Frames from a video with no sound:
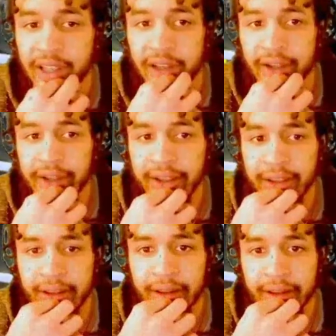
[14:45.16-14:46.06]

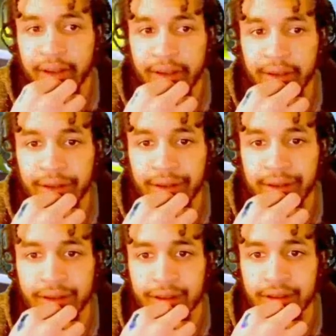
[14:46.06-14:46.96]

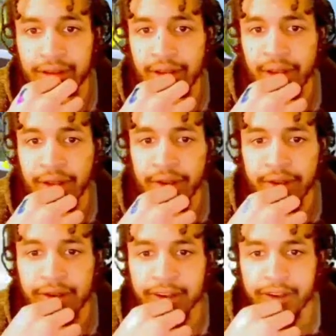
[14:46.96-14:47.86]

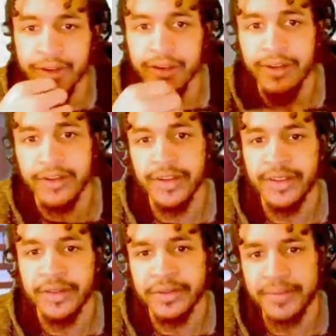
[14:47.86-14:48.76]

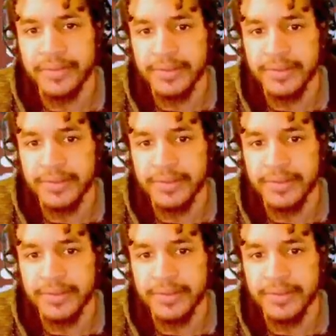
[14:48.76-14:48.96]
(silence)